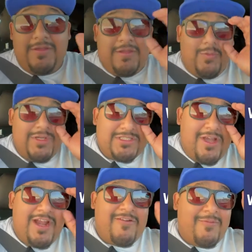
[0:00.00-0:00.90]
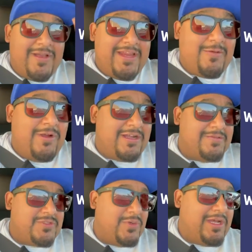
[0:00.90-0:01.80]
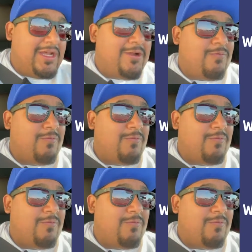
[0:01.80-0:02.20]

What's going on, everybody? Welcome to a